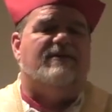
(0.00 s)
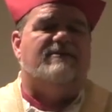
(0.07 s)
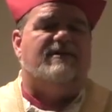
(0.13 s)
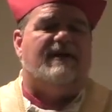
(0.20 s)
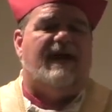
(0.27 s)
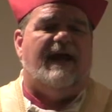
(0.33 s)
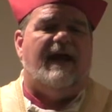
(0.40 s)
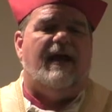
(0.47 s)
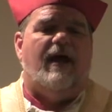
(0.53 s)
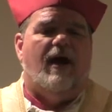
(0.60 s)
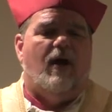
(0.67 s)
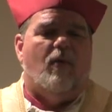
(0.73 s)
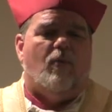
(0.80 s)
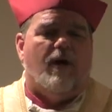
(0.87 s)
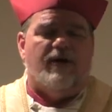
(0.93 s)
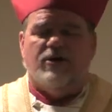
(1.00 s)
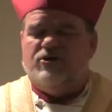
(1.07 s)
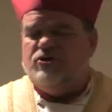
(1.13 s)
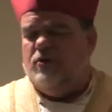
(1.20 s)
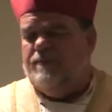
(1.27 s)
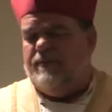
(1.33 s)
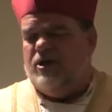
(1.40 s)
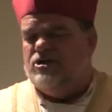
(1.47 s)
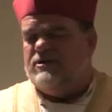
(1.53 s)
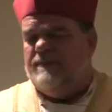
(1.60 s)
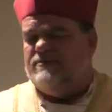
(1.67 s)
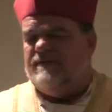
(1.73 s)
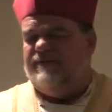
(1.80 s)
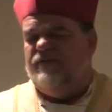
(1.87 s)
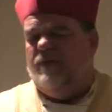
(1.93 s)
and today, one or two
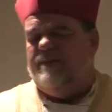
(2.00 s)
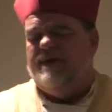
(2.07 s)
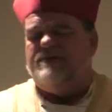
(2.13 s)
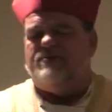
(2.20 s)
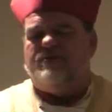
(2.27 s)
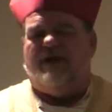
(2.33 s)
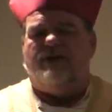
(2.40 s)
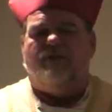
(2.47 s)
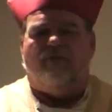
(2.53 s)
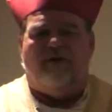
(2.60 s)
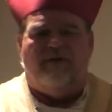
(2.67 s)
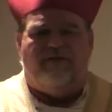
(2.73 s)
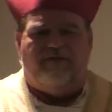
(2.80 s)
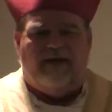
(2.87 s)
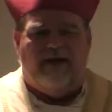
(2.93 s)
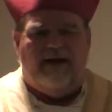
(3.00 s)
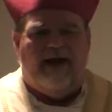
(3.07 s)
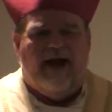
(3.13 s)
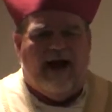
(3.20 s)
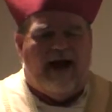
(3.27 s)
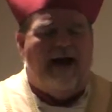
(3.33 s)
bishops, a few bishops throughout the world said,